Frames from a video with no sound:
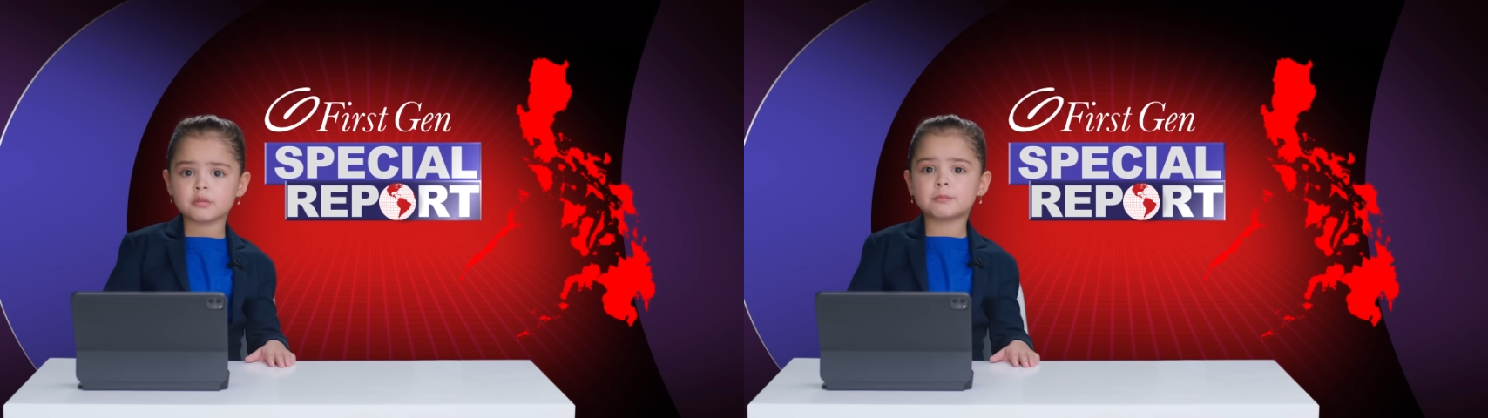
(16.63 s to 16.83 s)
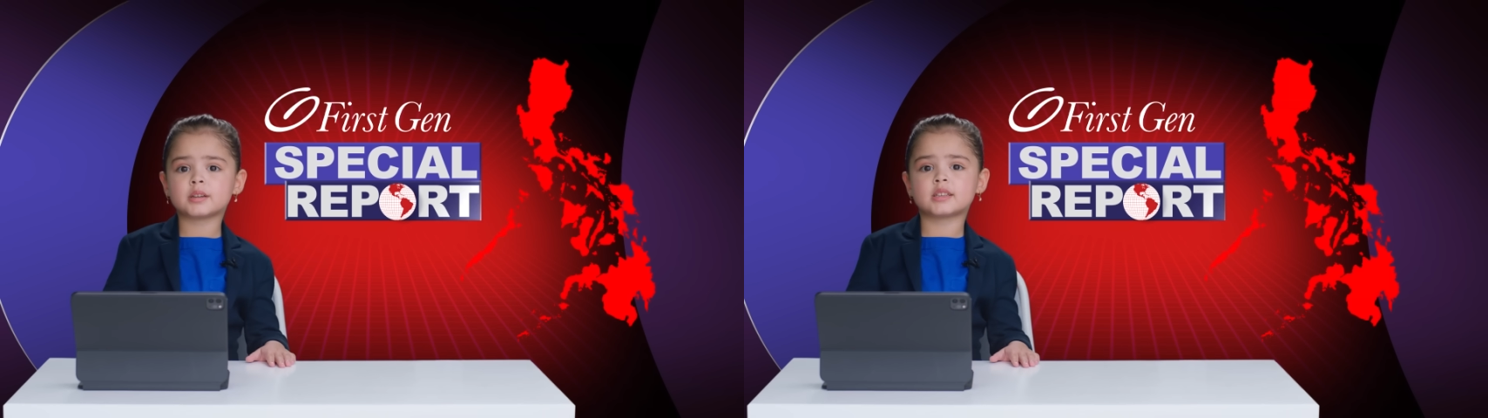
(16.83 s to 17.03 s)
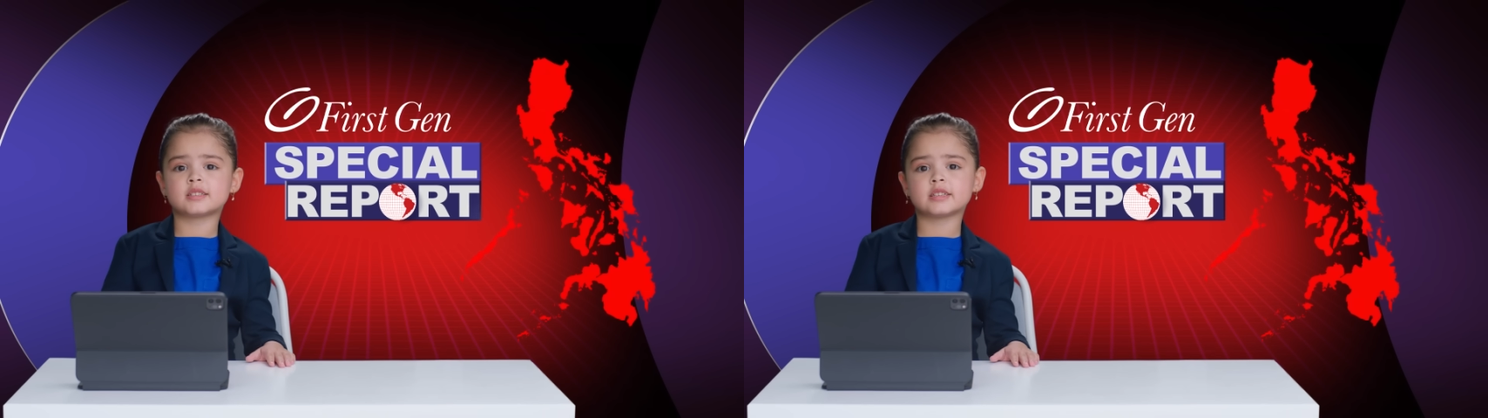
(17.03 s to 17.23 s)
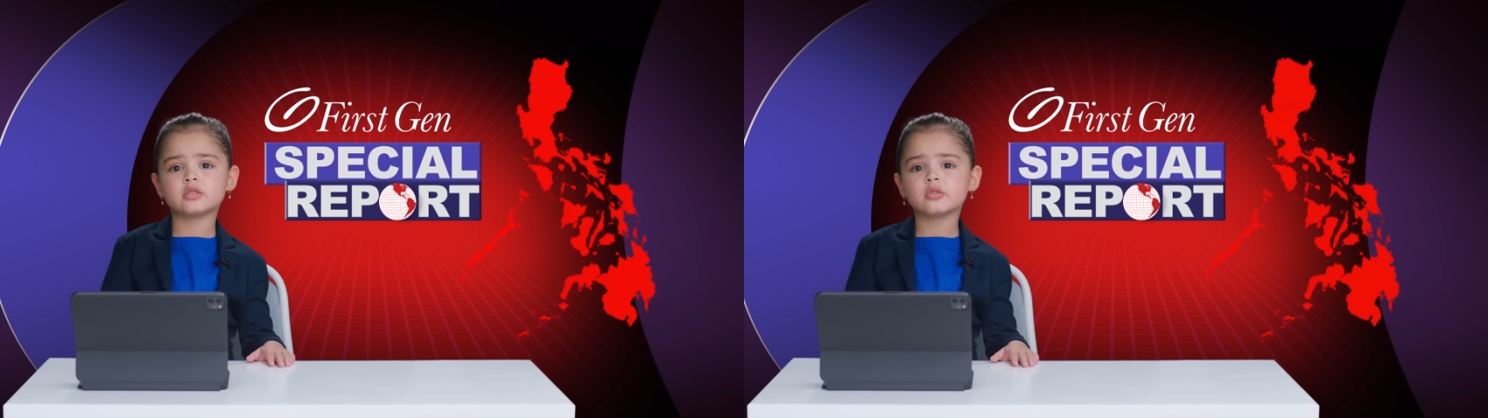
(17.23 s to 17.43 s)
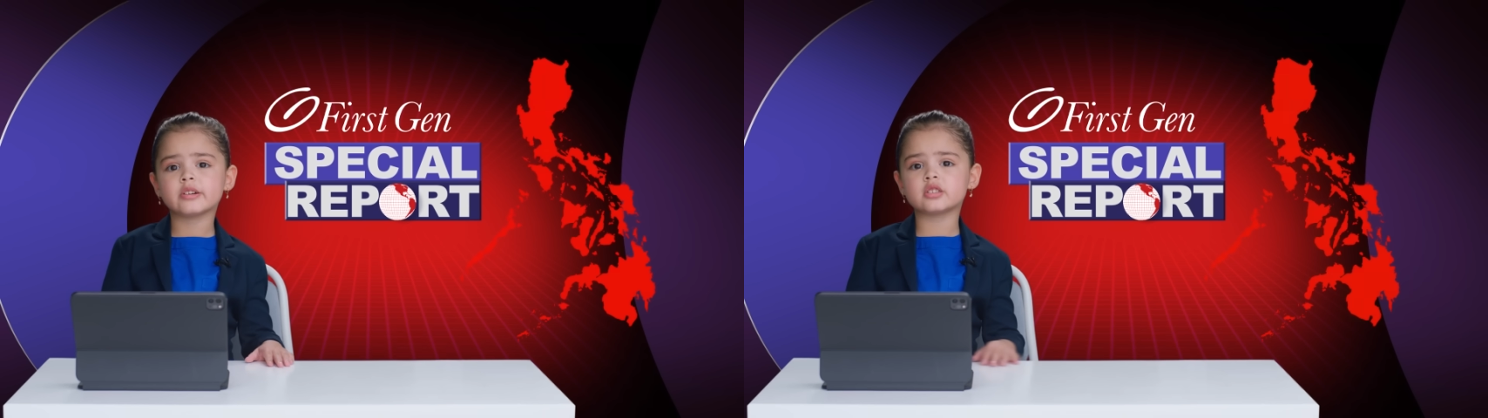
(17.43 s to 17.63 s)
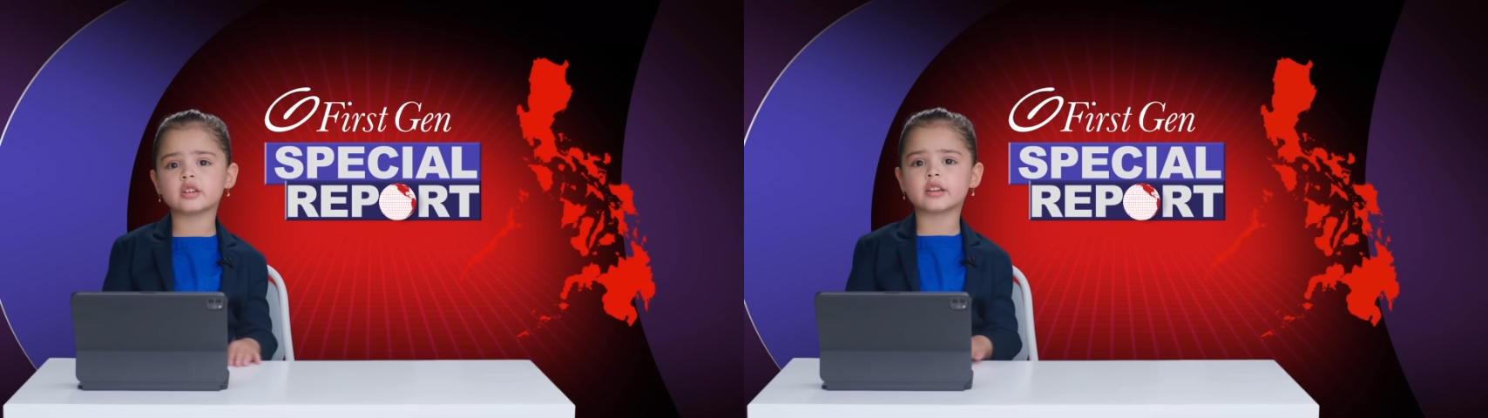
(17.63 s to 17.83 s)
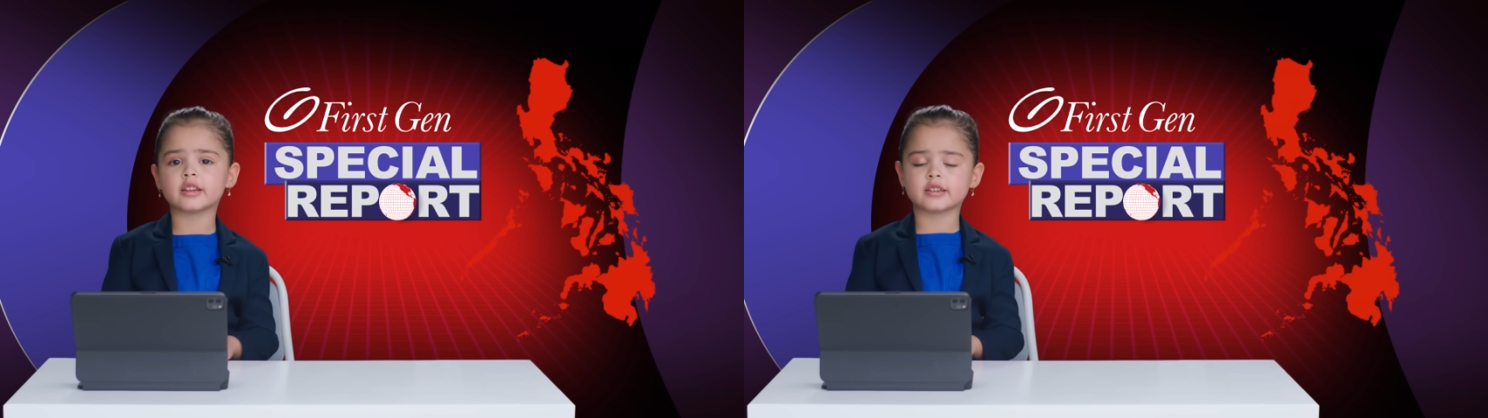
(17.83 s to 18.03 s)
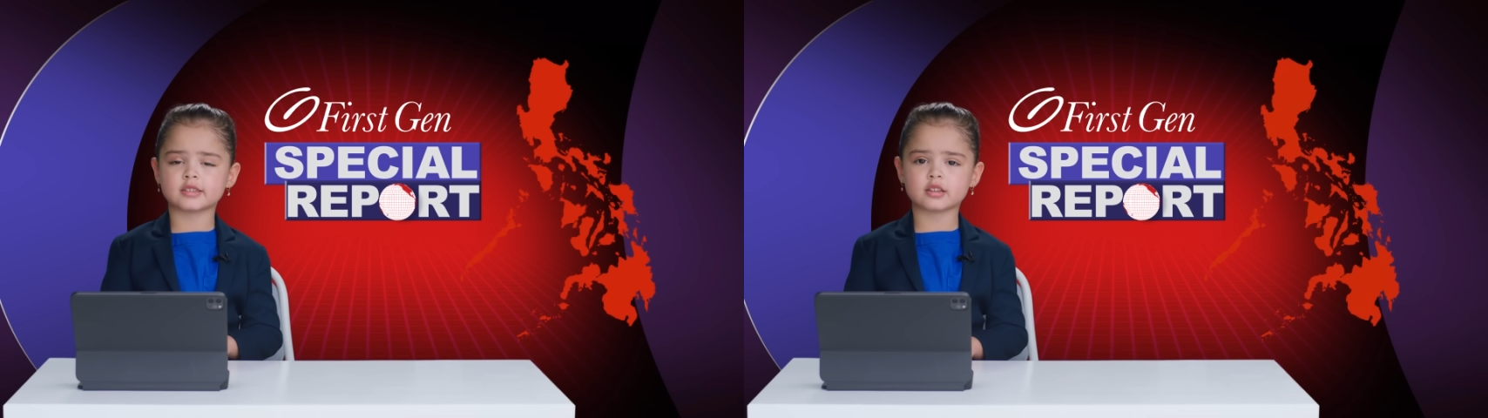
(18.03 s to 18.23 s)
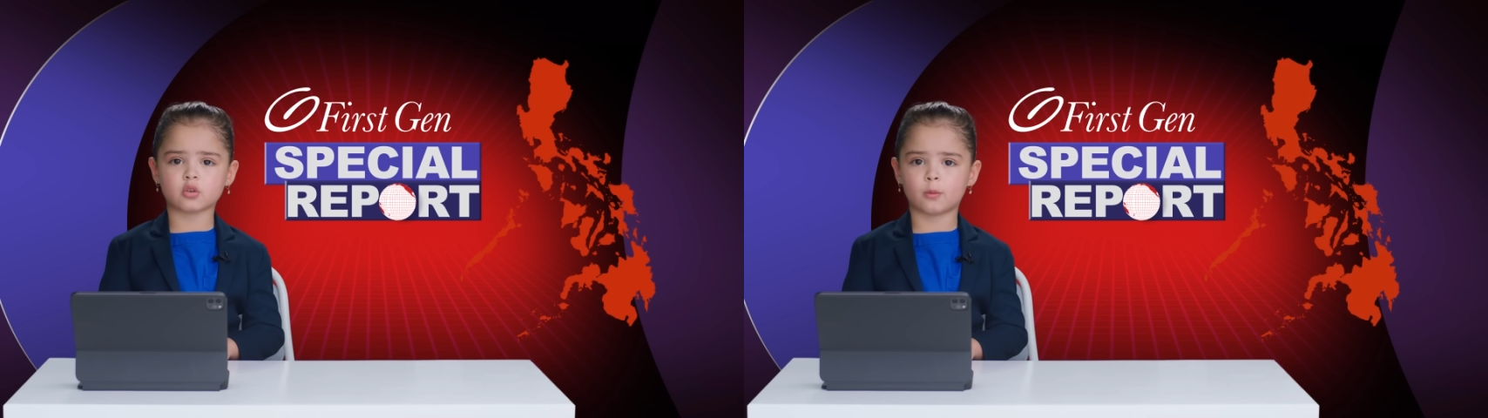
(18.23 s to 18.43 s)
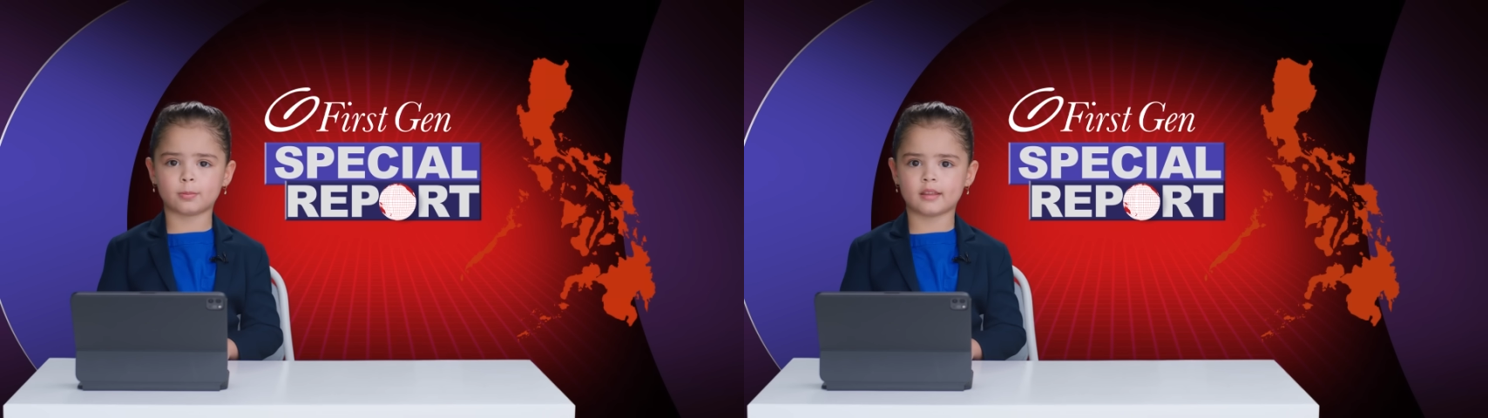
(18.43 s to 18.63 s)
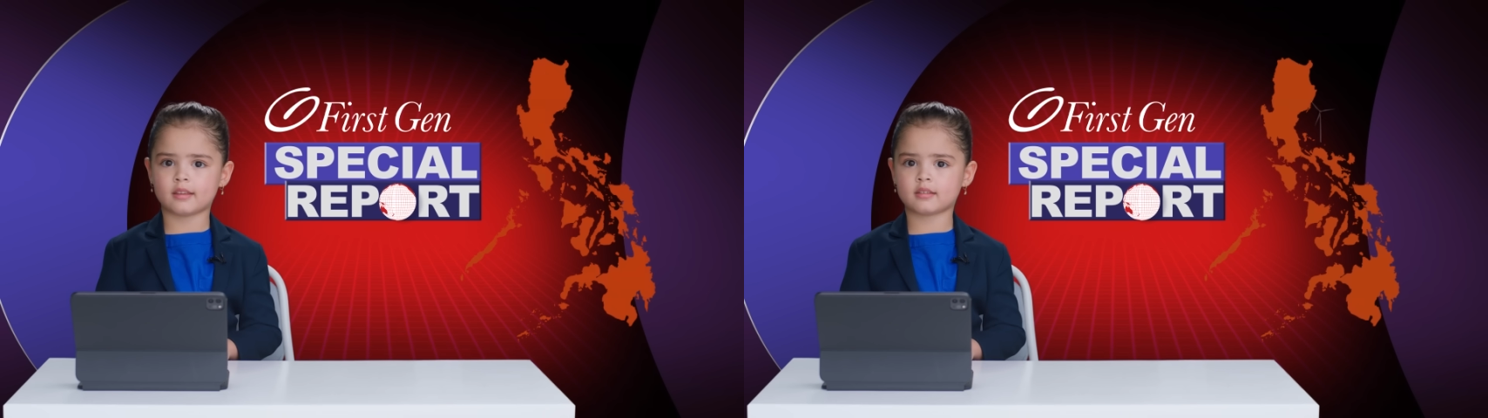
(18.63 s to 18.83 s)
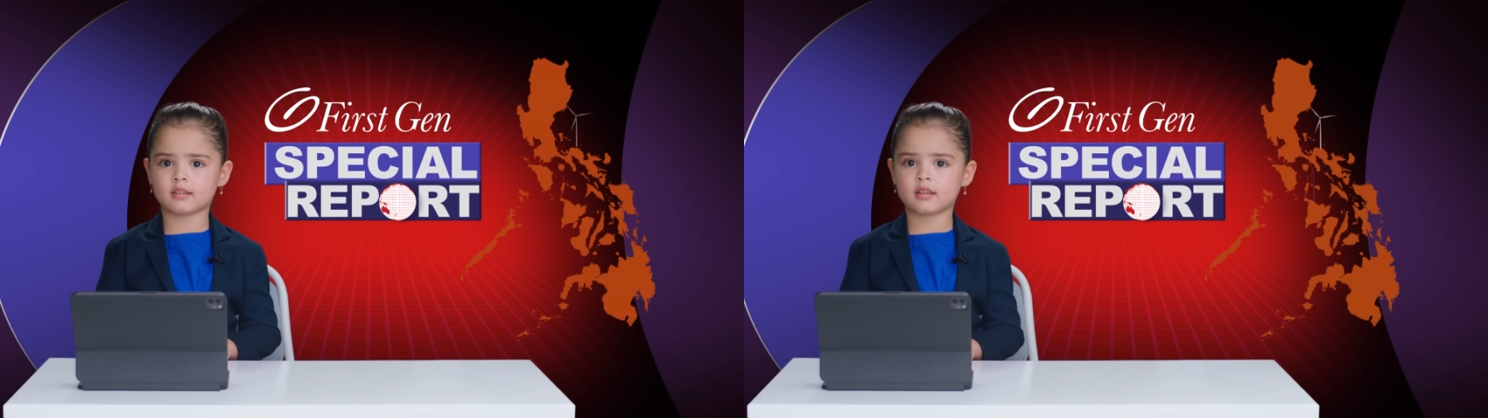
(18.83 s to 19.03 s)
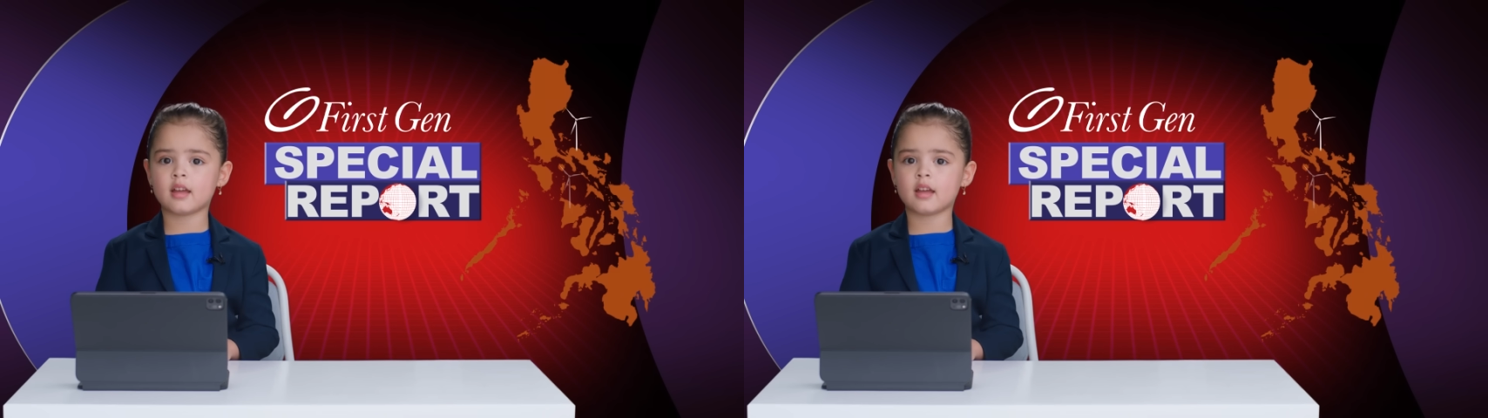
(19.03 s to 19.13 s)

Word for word: but the situation isn't hopeless.